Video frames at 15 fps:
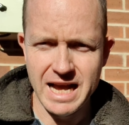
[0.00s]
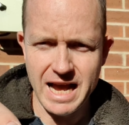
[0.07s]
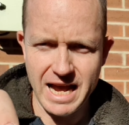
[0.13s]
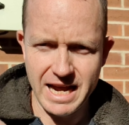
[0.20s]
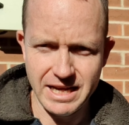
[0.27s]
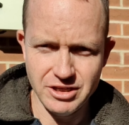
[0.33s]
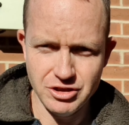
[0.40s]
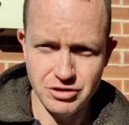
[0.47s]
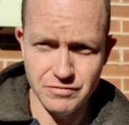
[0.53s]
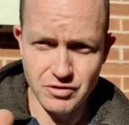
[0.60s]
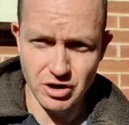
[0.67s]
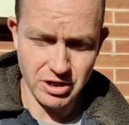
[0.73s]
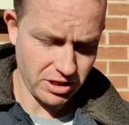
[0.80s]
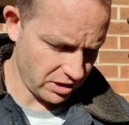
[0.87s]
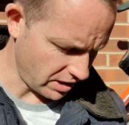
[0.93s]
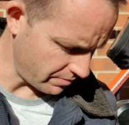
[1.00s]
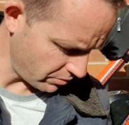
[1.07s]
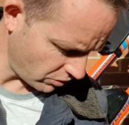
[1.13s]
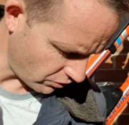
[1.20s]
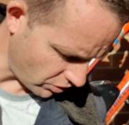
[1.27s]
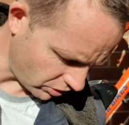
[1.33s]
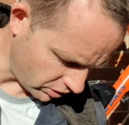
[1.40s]
and you've got a thumb
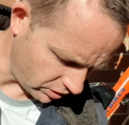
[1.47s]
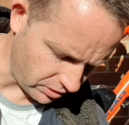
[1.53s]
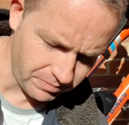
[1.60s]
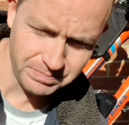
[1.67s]
throttle